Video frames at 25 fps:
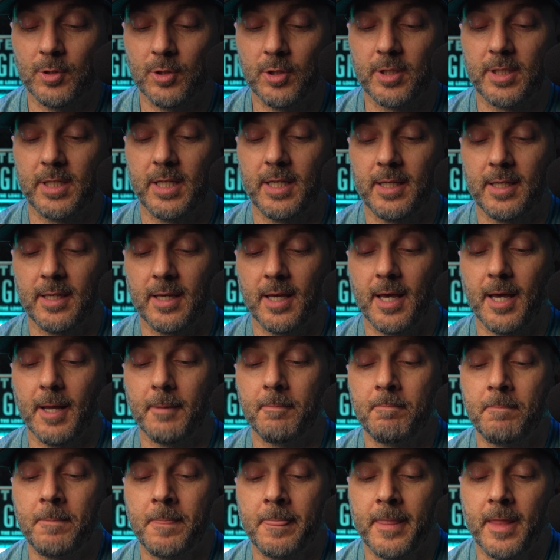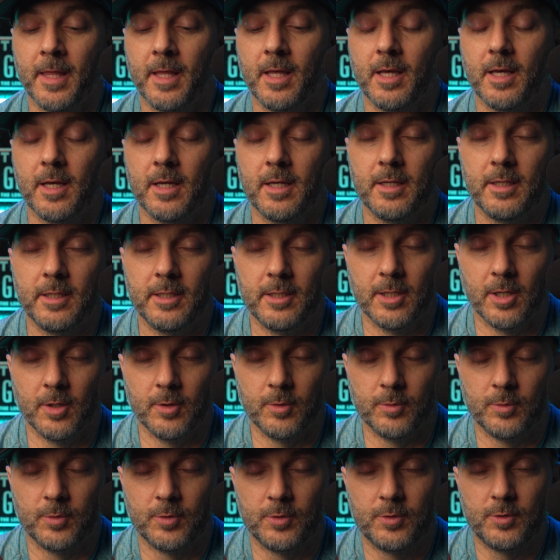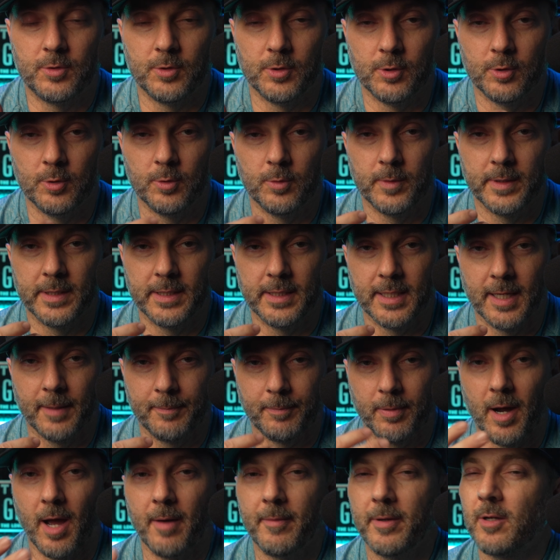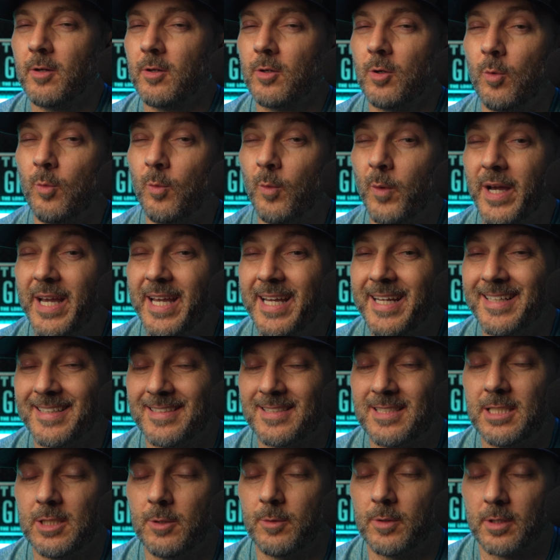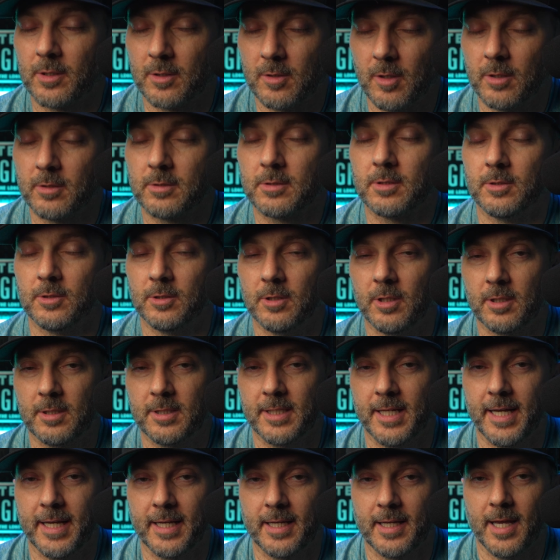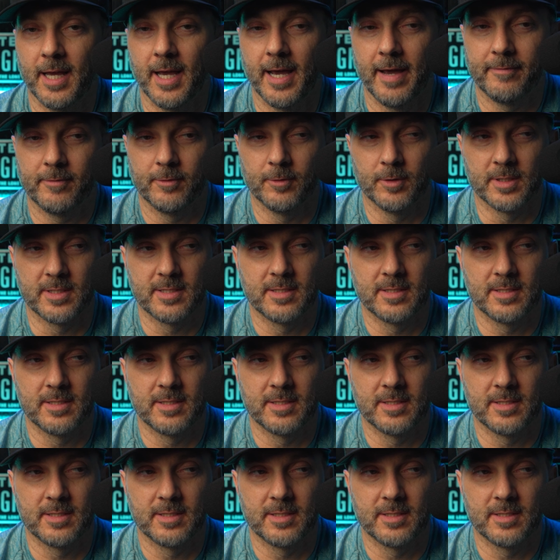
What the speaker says: looking at, I'm probably going to wait and see what the car is going to look like after it's